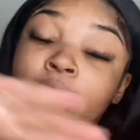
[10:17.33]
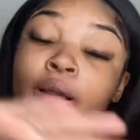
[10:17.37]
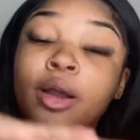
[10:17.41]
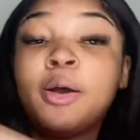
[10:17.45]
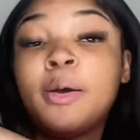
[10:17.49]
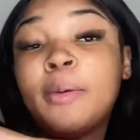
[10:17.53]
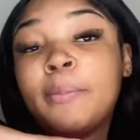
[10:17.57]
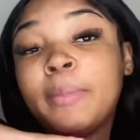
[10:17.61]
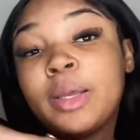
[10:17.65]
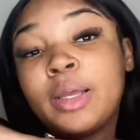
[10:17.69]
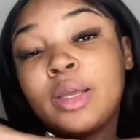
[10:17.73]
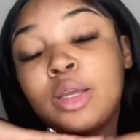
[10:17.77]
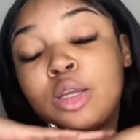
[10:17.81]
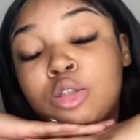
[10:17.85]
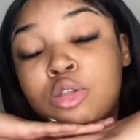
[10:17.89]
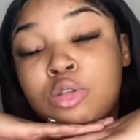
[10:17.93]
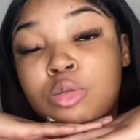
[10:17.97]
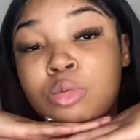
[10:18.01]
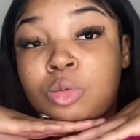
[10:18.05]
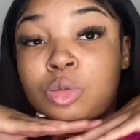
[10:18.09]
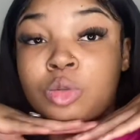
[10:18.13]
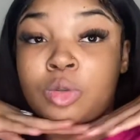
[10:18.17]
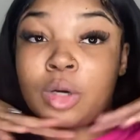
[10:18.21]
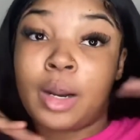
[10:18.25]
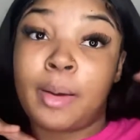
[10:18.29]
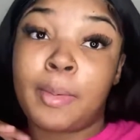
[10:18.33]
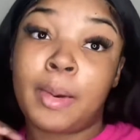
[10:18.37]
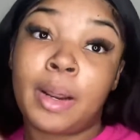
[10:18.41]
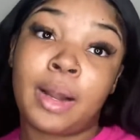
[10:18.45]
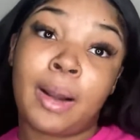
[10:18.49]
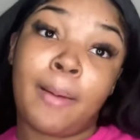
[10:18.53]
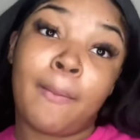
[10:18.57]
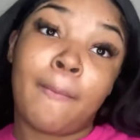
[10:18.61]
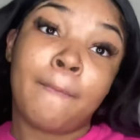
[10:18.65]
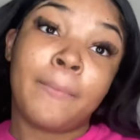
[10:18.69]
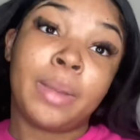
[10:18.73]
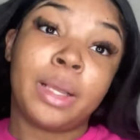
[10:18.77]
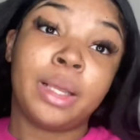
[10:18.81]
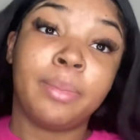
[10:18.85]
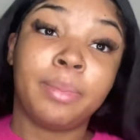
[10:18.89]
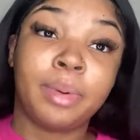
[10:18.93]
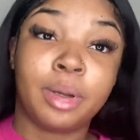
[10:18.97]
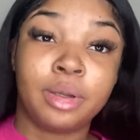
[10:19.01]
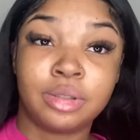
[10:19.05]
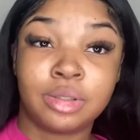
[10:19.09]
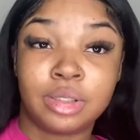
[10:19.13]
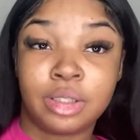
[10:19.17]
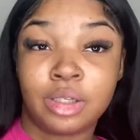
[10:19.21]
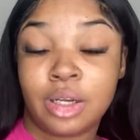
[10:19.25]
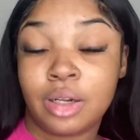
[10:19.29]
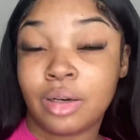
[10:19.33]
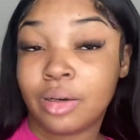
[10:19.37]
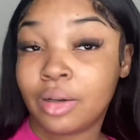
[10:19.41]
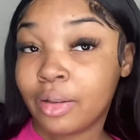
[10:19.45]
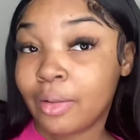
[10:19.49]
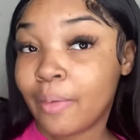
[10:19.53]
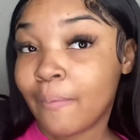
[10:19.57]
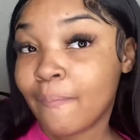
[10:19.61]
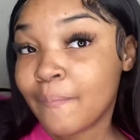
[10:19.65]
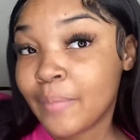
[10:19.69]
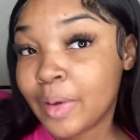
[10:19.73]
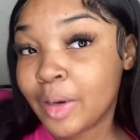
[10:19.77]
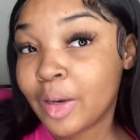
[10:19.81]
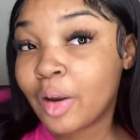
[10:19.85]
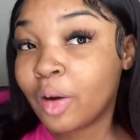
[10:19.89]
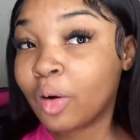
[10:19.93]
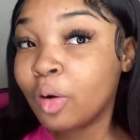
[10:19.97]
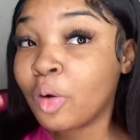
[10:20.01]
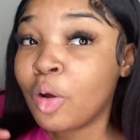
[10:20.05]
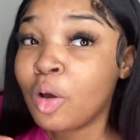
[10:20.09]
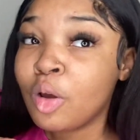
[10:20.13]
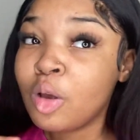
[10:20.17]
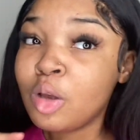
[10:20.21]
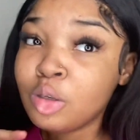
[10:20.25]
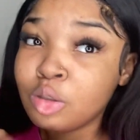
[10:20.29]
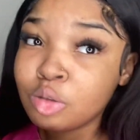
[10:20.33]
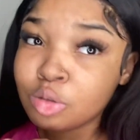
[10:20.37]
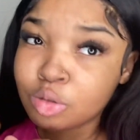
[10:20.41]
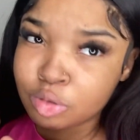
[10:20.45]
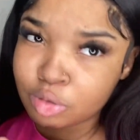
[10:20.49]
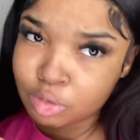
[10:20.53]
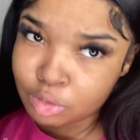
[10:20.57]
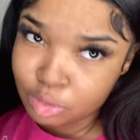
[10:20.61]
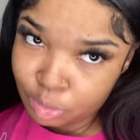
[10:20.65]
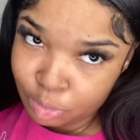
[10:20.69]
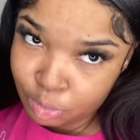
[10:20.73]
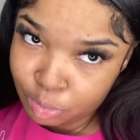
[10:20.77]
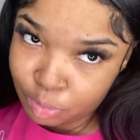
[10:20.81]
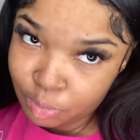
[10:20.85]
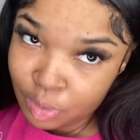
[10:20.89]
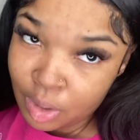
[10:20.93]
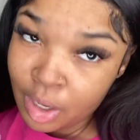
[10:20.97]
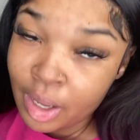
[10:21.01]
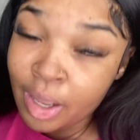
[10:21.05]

comment, and subscribe, and I'm gonna be posting another video soon.